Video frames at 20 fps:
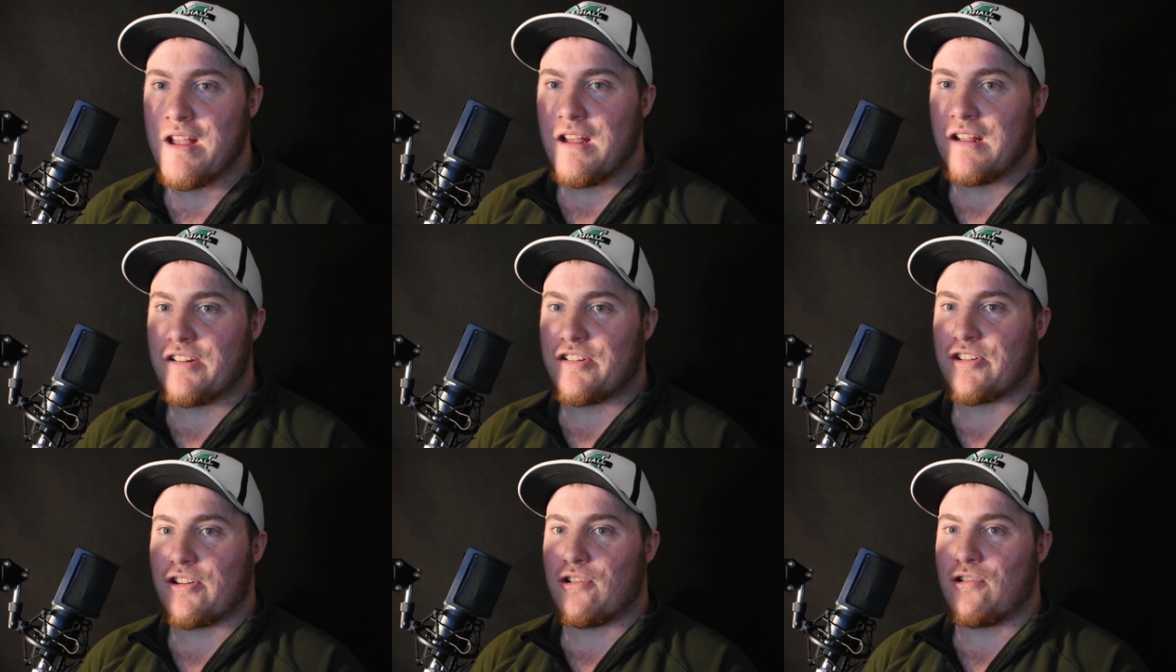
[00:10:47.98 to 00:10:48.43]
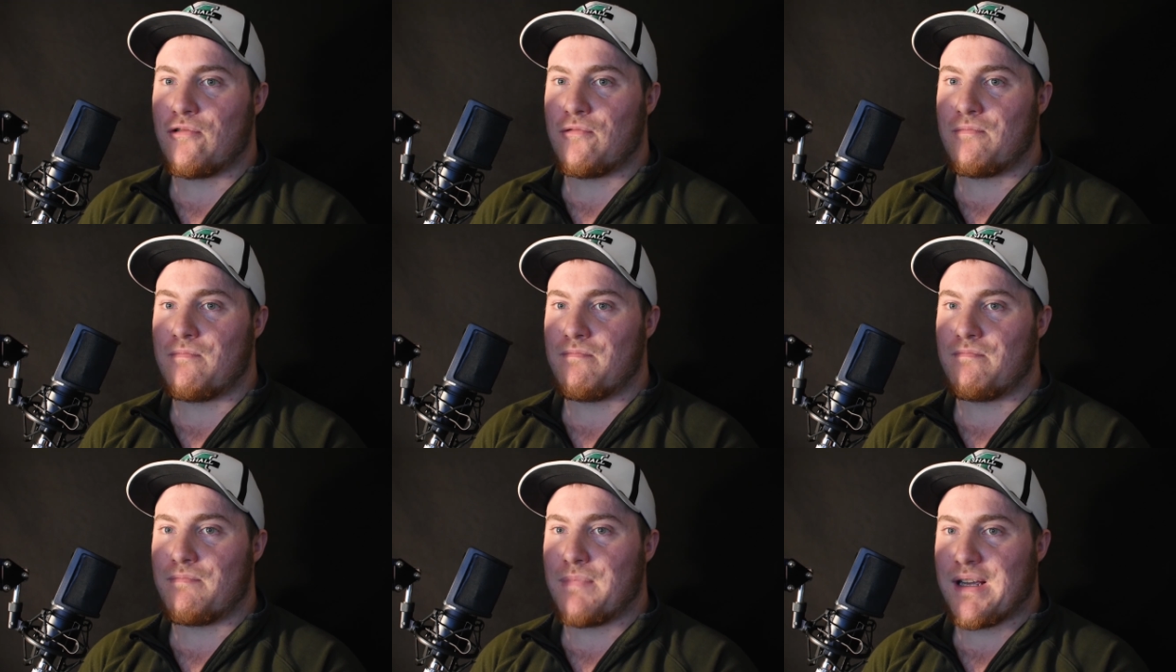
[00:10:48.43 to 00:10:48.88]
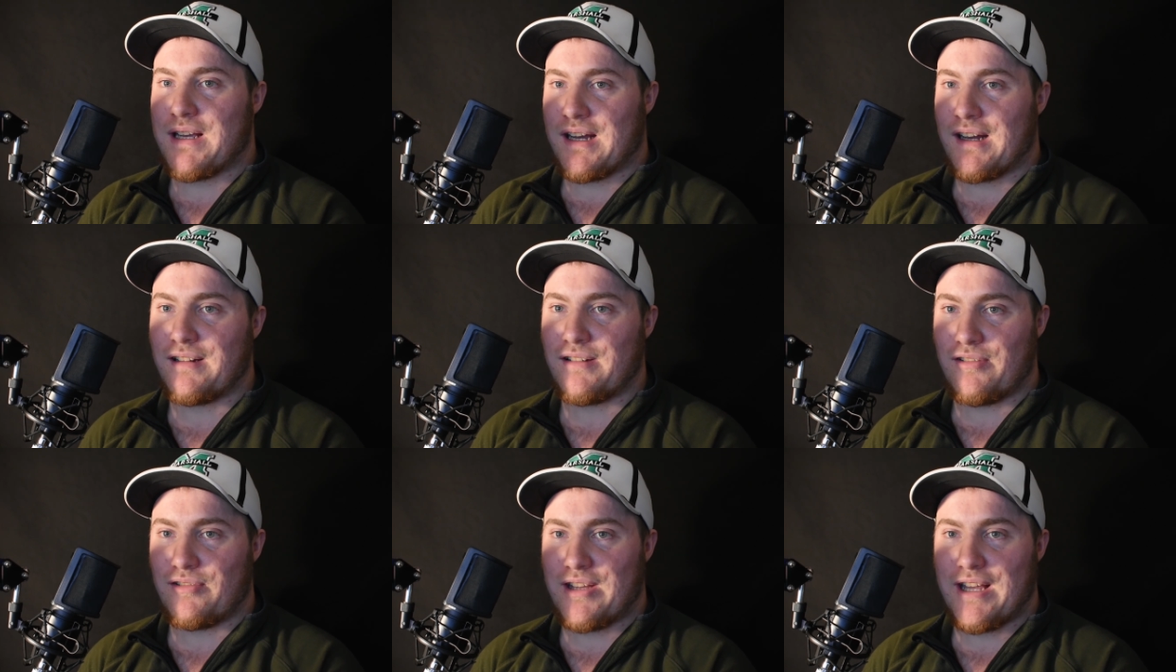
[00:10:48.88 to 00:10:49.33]
So
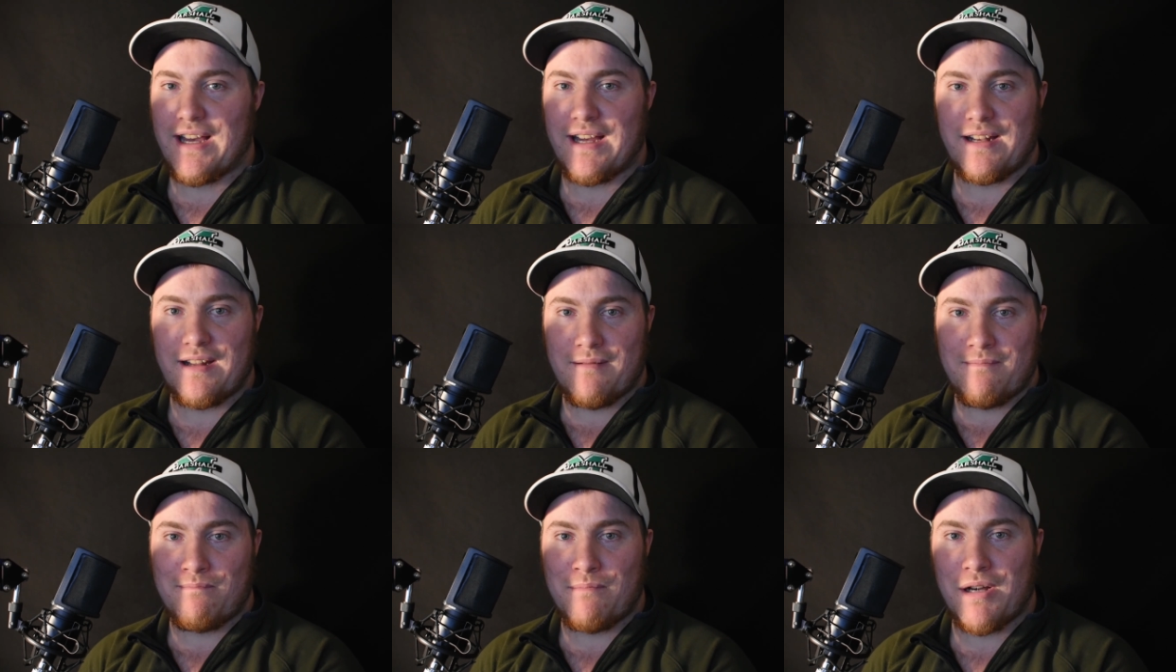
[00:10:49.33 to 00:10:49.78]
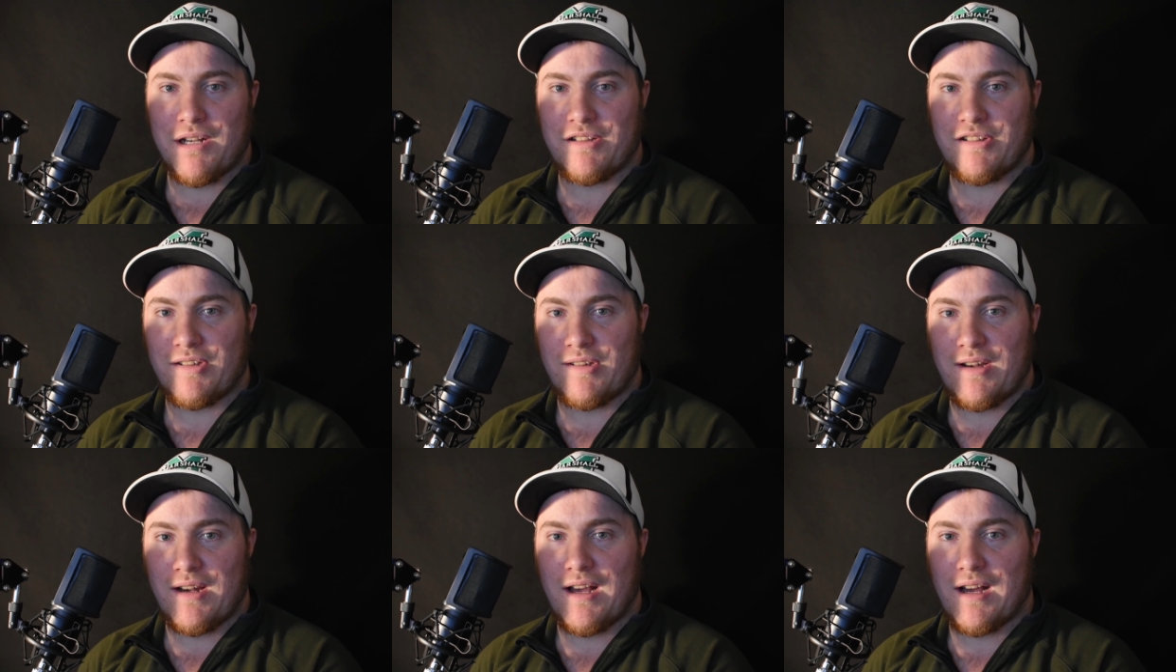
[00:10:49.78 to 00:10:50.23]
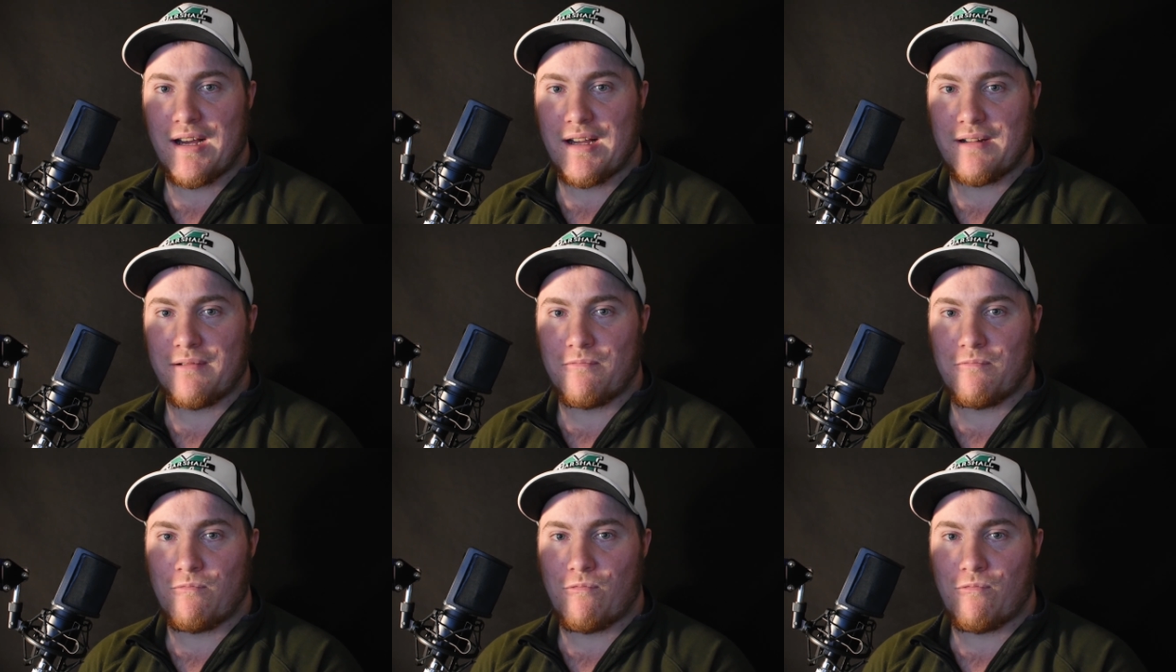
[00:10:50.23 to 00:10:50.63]
because of that, it must not